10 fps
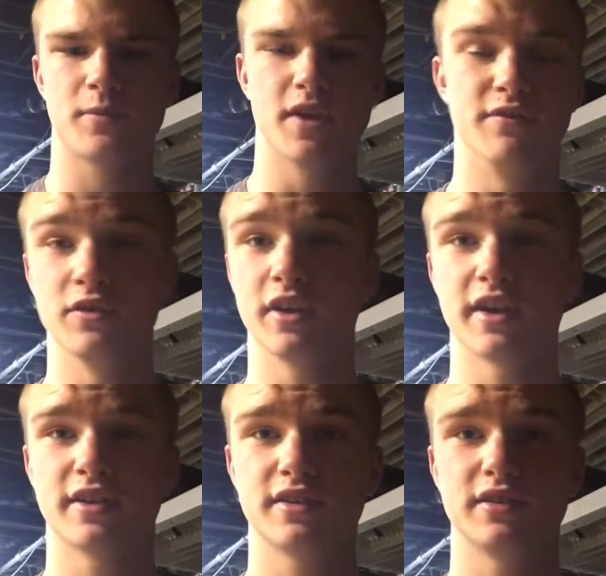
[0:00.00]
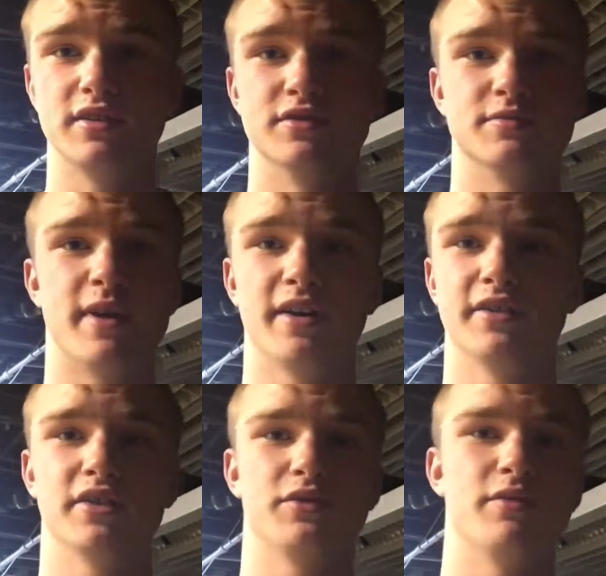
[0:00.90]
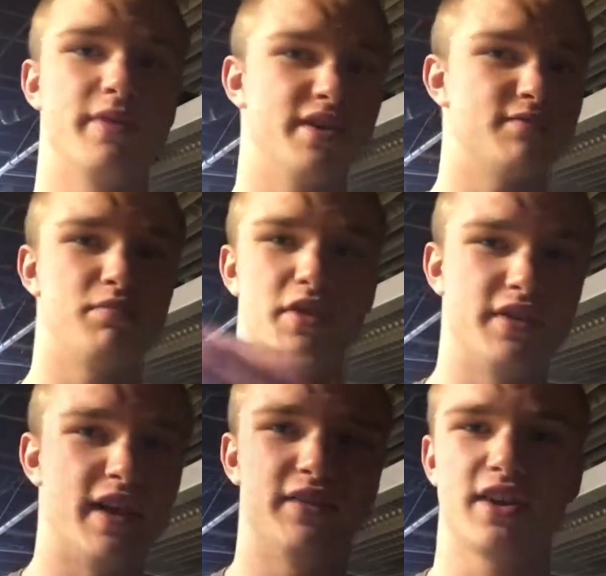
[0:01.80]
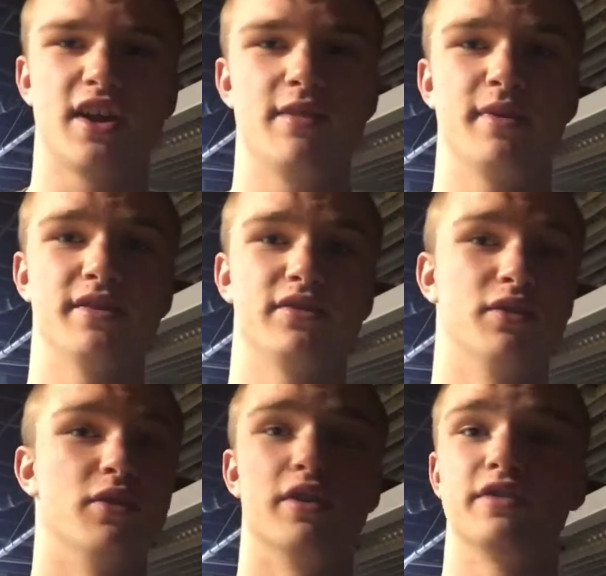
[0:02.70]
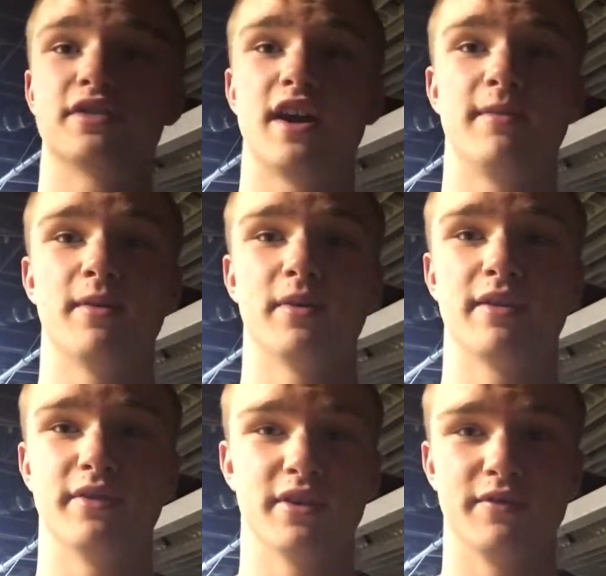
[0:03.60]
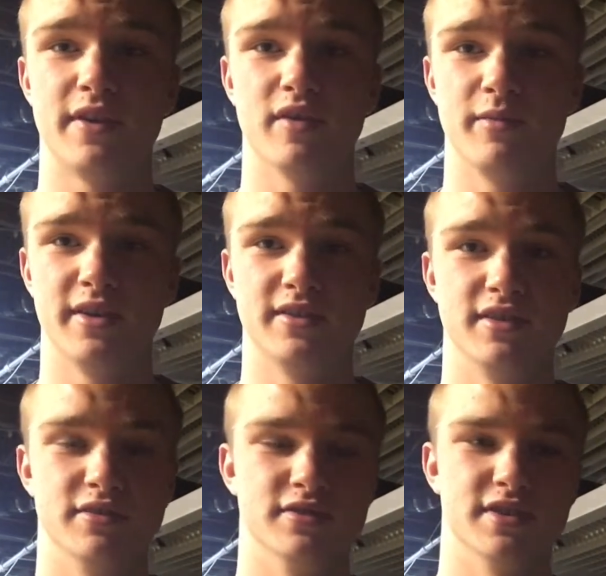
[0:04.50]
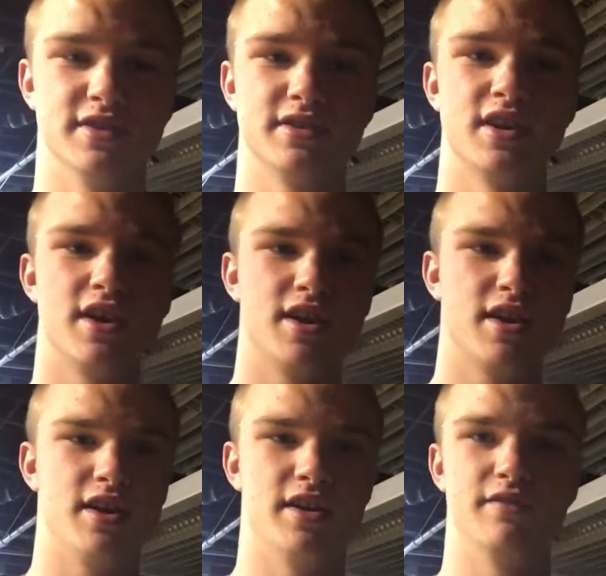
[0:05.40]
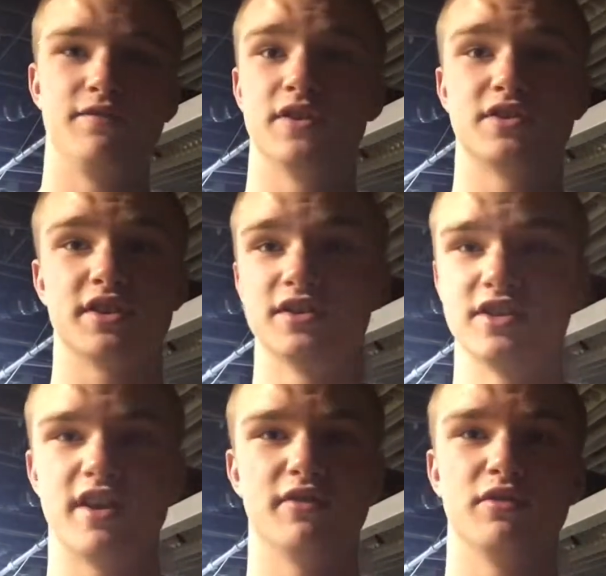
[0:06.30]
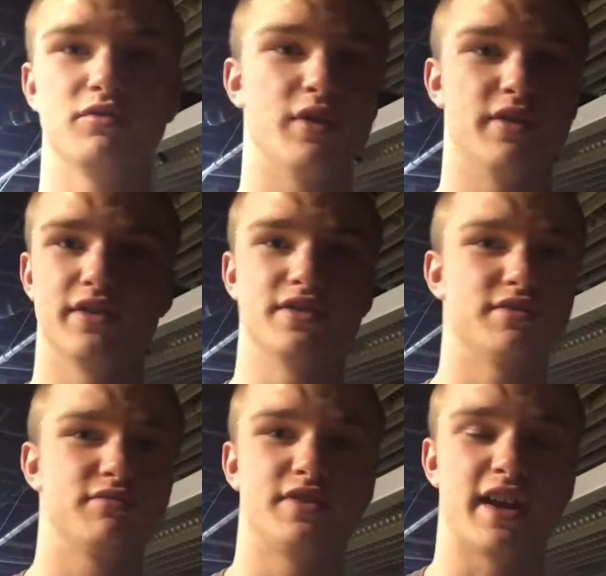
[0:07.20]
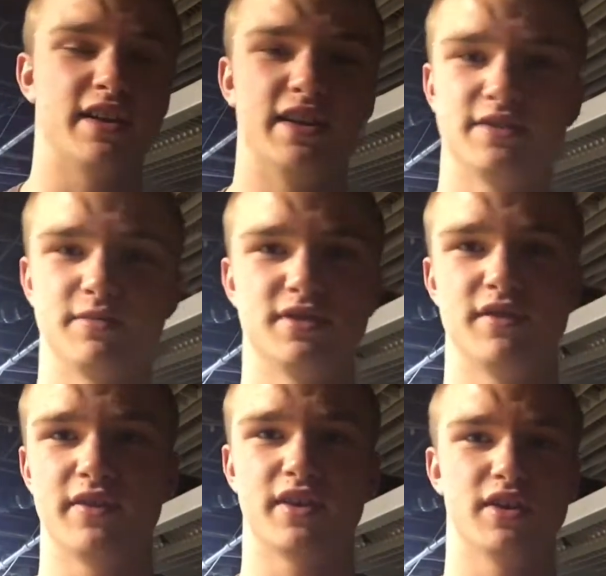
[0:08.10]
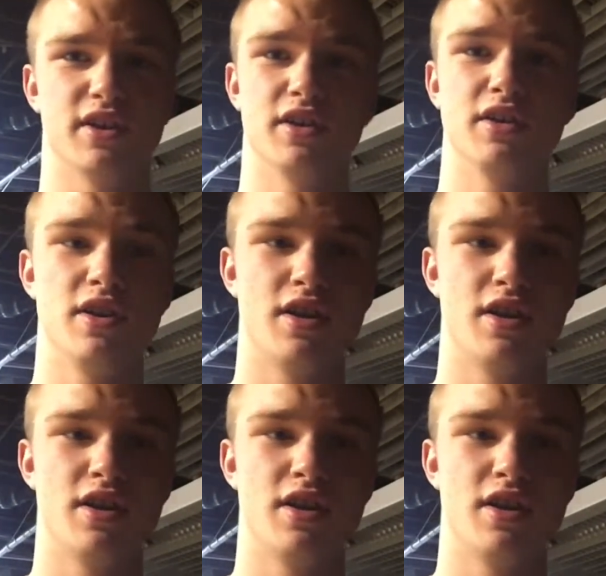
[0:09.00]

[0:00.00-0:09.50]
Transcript: If you like using paddle-tail swim baits, put it down in the comments, or comment whatever your favorite bait to use is in fishing in general, whether it's technique specific or